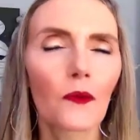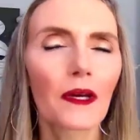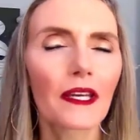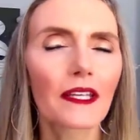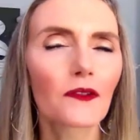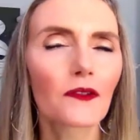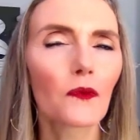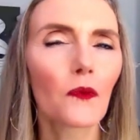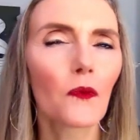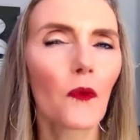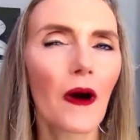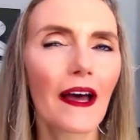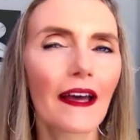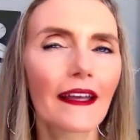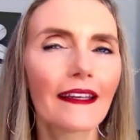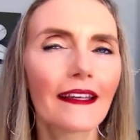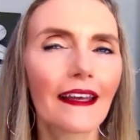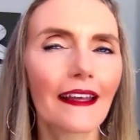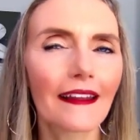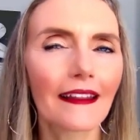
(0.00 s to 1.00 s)
what is
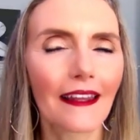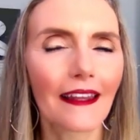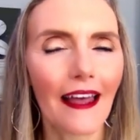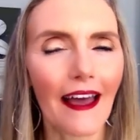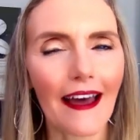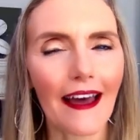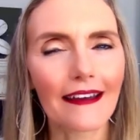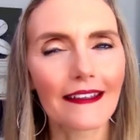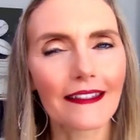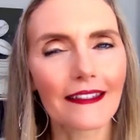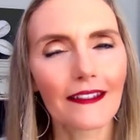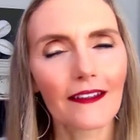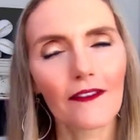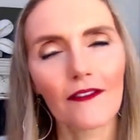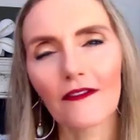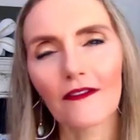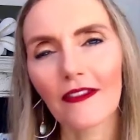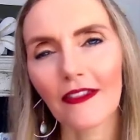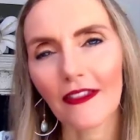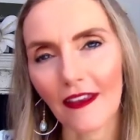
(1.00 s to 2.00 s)
one last
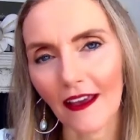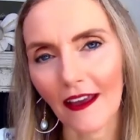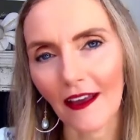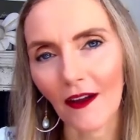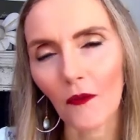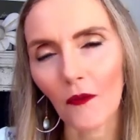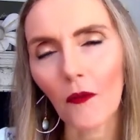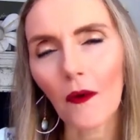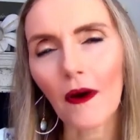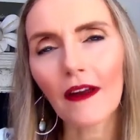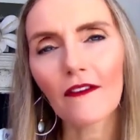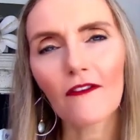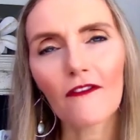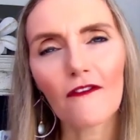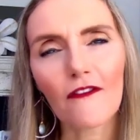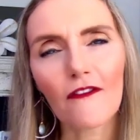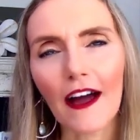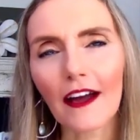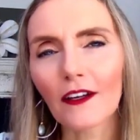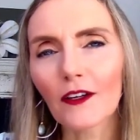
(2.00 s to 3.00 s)
thing, one
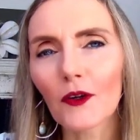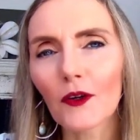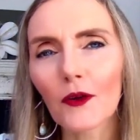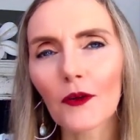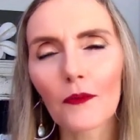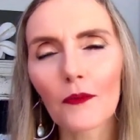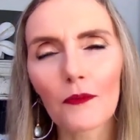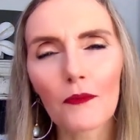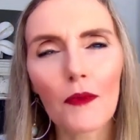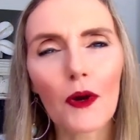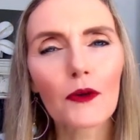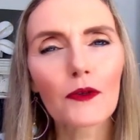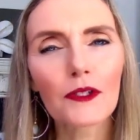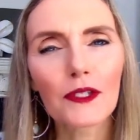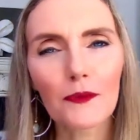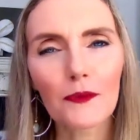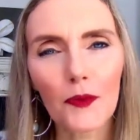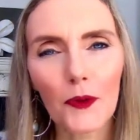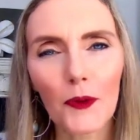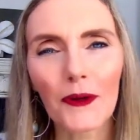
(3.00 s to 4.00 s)
final most
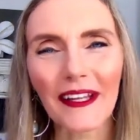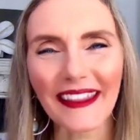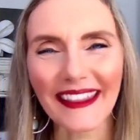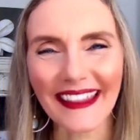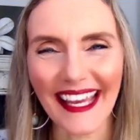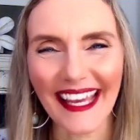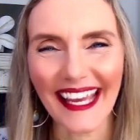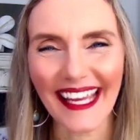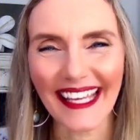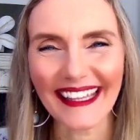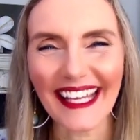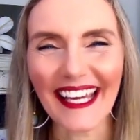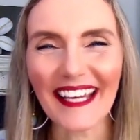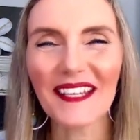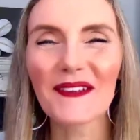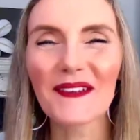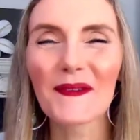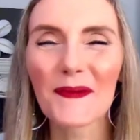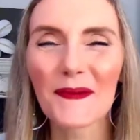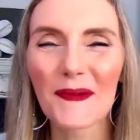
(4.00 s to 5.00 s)
important thing that
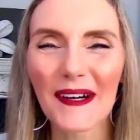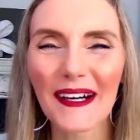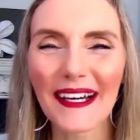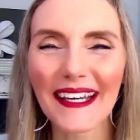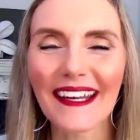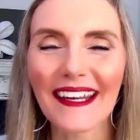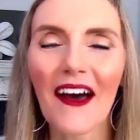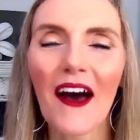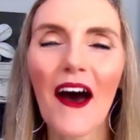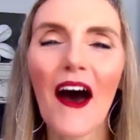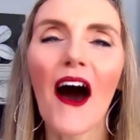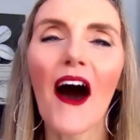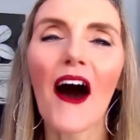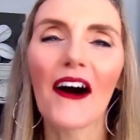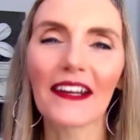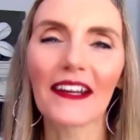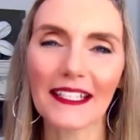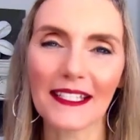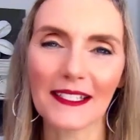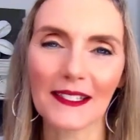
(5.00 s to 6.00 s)
you want
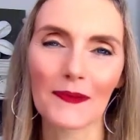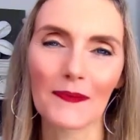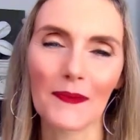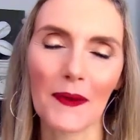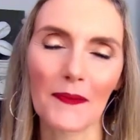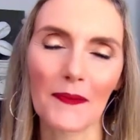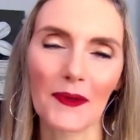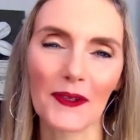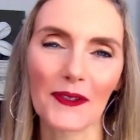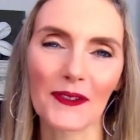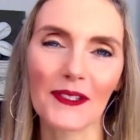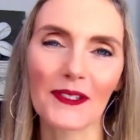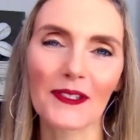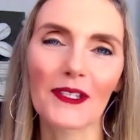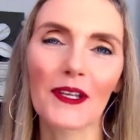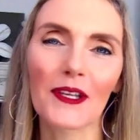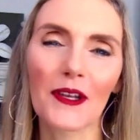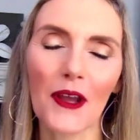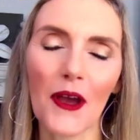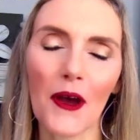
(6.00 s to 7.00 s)
audience members
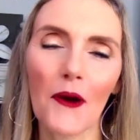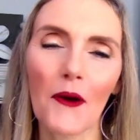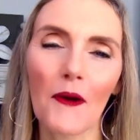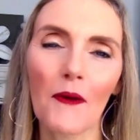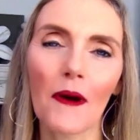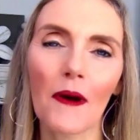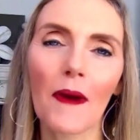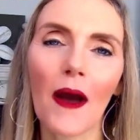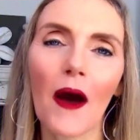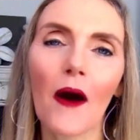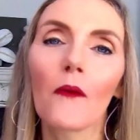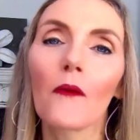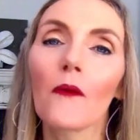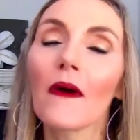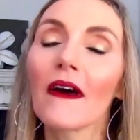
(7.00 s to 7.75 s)
to know about